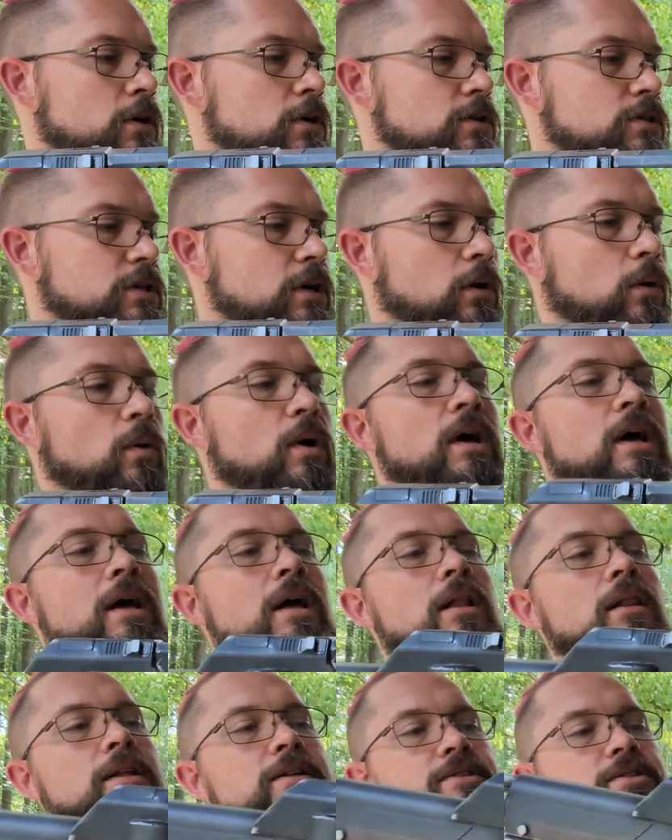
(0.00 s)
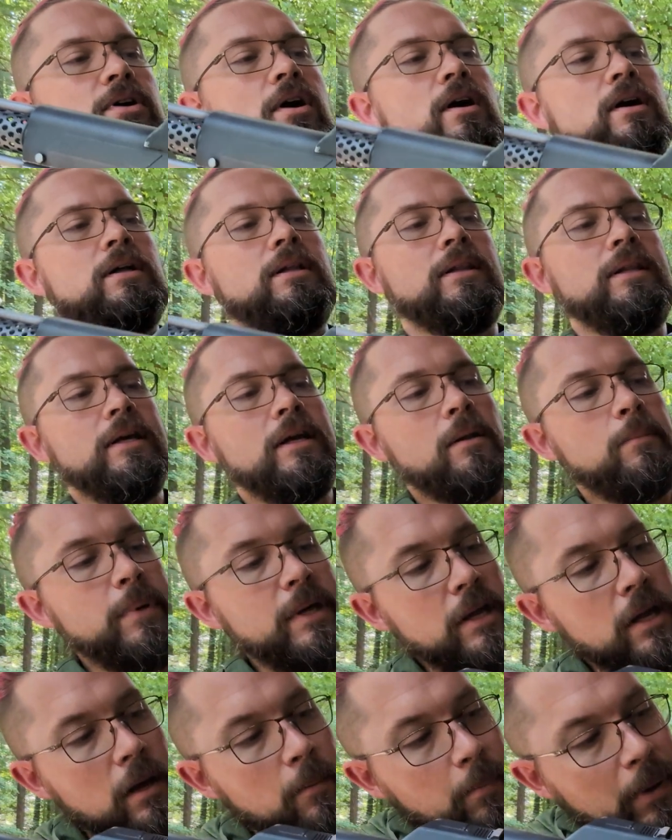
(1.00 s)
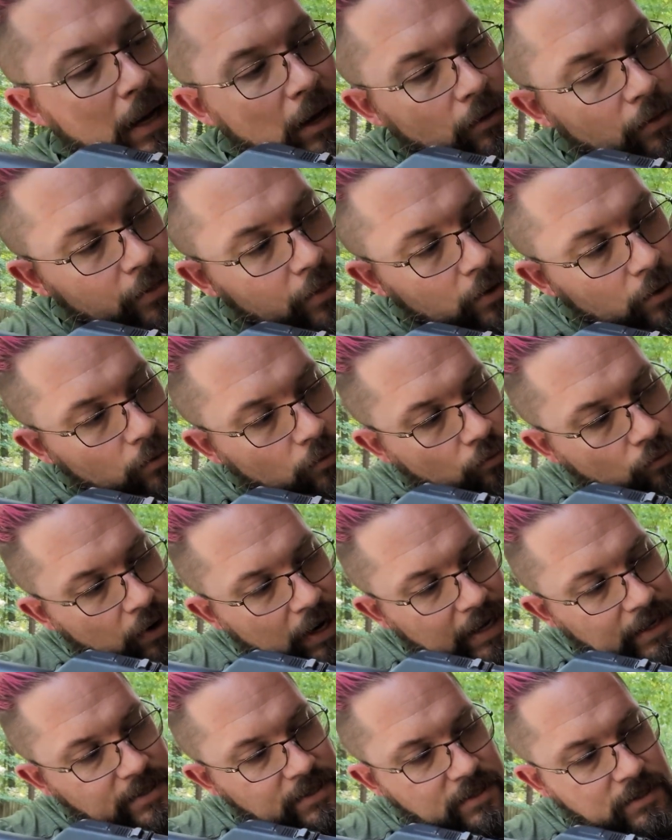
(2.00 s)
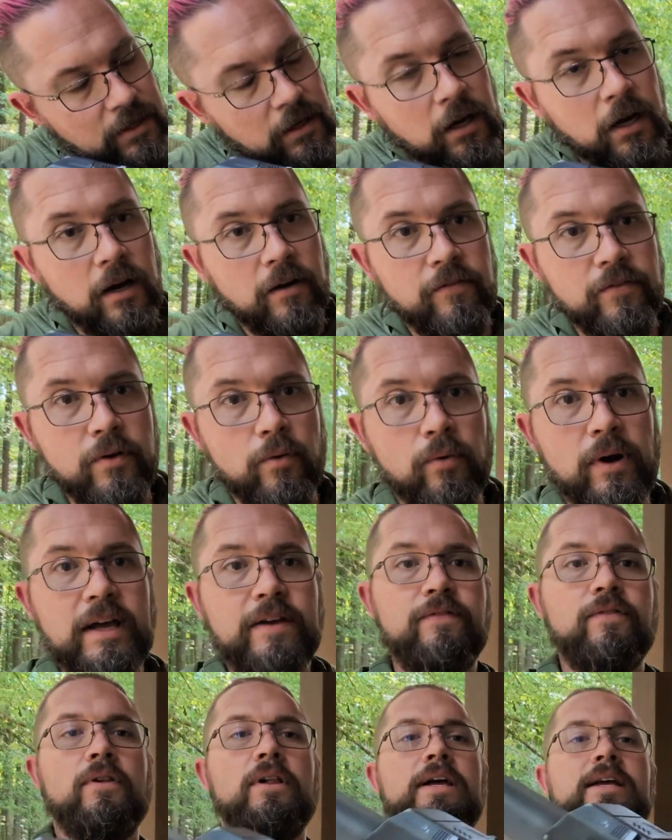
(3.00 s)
So let's talk a little bit about the rest of the rifle.